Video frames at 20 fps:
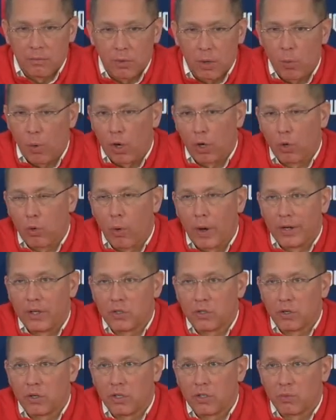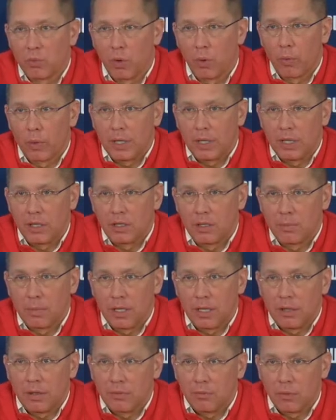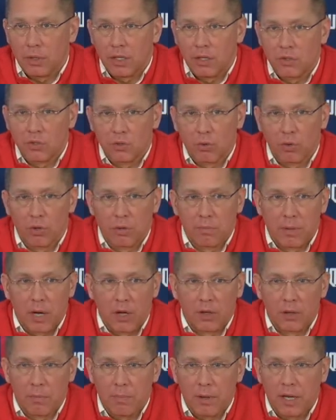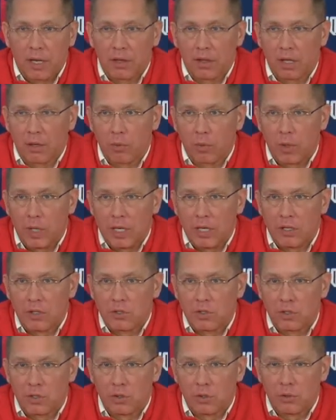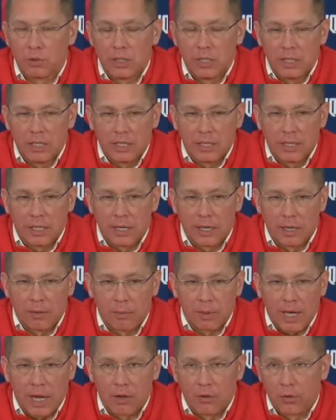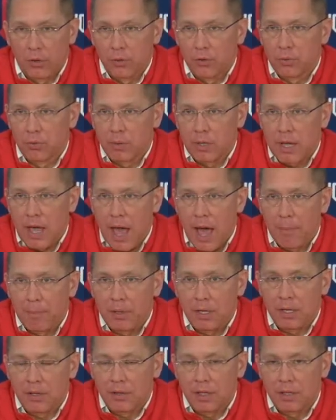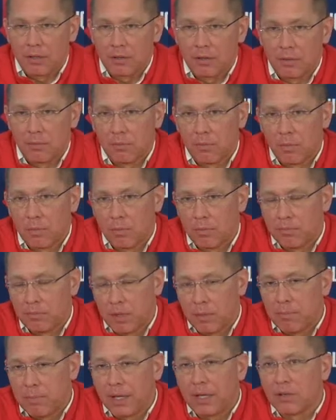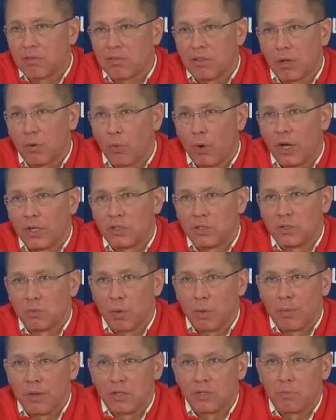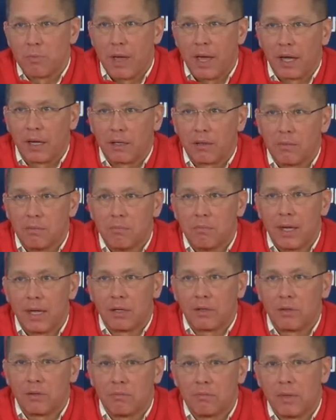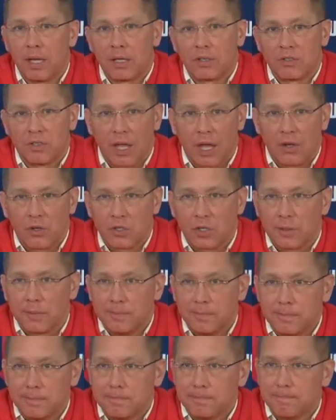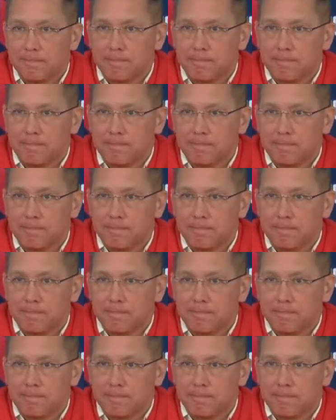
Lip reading: we weren't quite as good as what we needed to be. We didn't score the ball in the paint like we needed to. We got a little 3 happy, and then the biggest thing was we missed Meg. Meg's the engine.